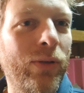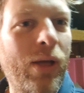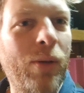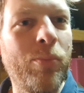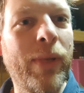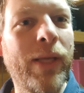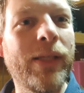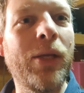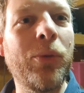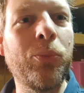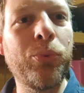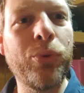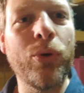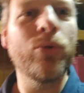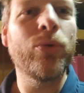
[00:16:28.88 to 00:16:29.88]
I'm making
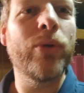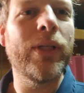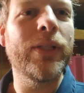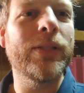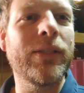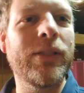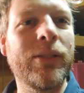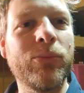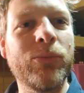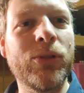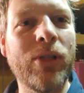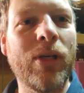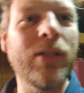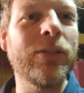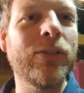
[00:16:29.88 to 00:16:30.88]
progress and I'm
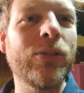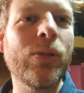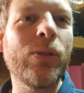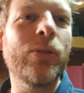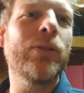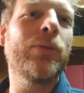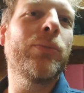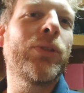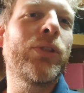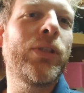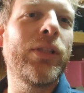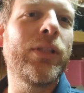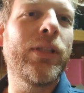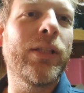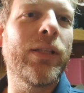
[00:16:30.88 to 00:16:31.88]
starting to learn the
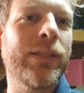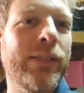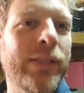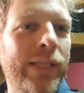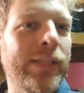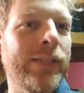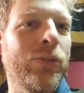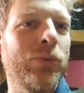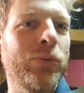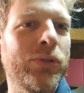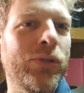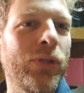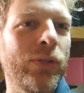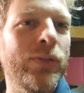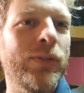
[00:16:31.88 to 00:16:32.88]
machine and I'm getting the
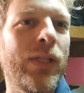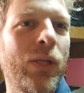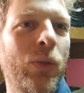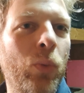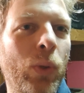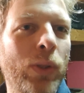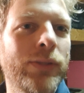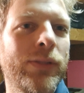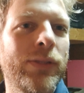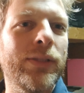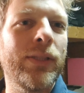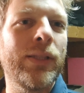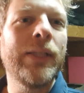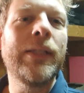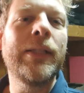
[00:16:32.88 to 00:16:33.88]
results that I
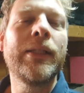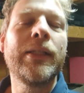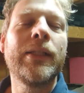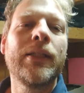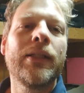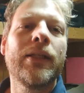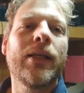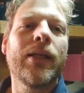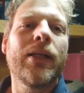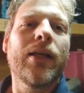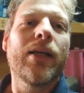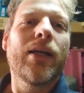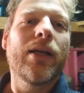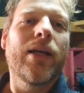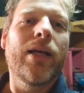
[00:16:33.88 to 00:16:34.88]
wanted.
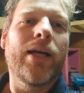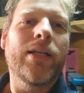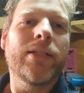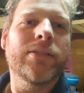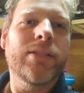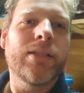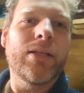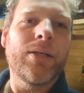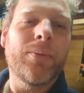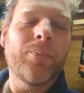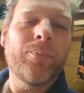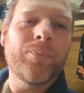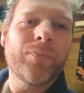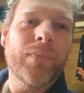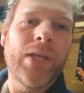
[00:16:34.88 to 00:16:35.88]
And
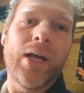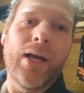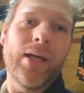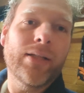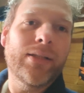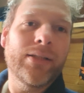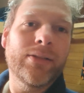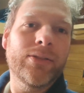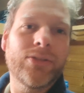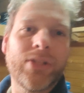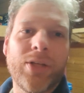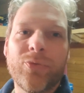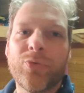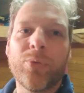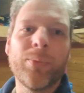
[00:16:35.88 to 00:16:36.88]
yeah, I can
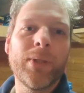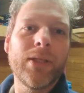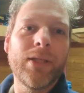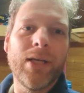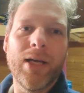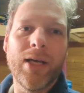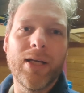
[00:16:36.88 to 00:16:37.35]
say for me